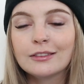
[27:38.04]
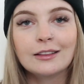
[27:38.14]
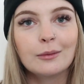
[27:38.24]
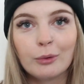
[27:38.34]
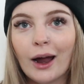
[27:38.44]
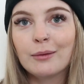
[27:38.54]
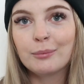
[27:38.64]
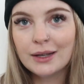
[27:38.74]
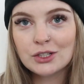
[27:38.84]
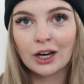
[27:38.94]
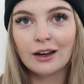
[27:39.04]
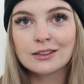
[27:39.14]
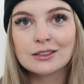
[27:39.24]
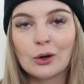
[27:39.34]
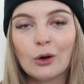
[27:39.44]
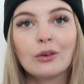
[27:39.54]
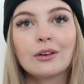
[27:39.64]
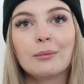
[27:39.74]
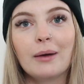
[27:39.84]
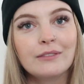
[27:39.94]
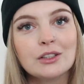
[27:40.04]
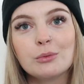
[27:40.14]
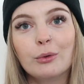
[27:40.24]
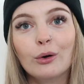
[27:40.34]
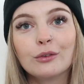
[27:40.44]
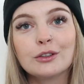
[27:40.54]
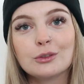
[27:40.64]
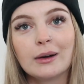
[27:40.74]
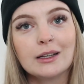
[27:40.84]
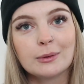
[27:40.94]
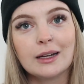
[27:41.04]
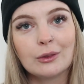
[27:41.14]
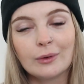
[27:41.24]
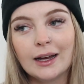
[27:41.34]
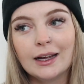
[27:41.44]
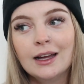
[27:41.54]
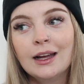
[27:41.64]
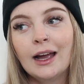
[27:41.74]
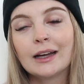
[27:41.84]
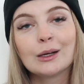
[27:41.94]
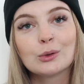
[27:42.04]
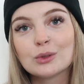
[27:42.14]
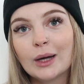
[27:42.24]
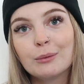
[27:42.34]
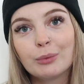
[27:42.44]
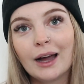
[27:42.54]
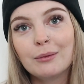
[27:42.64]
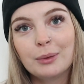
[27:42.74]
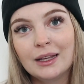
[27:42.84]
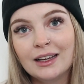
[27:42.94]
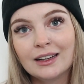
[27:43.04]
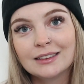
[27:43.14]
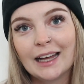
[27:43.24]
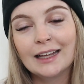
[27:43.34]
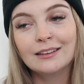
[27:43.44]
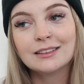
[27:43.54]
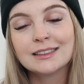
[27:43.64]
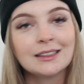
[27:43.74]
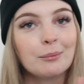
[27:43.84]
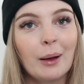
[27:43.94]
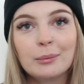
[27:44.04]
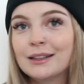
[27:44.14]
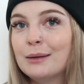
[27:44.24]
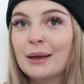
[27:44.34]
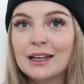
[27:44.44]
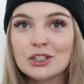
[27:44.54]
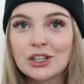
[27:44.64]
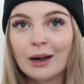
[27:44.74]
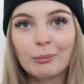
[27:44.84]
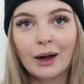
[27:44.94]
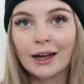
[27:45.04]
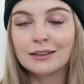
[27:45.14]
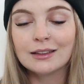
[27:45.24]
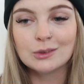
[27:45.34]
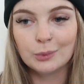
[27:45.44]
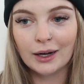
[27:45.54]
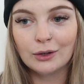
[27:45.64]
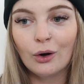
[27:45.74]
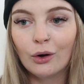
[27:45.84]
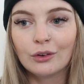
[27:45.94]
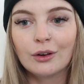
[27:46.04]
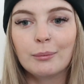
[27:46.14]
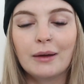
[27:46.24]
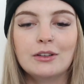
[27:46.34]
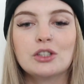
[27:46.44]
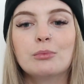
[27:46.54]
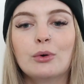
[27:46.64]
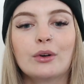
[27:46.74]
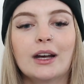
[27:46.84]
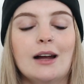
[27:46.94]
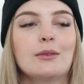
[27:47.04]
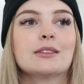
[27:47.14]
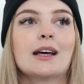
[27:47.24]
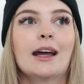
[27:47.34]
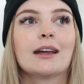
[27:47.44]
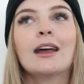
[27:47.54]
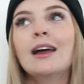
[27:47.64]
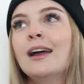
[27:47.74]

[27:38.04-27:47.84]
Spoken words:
the Brighton Beach Huts on my vision board for 2023. And I also had Brighton Pier and the Pebbly Beach at Brighton as well on my vision board. And I was like,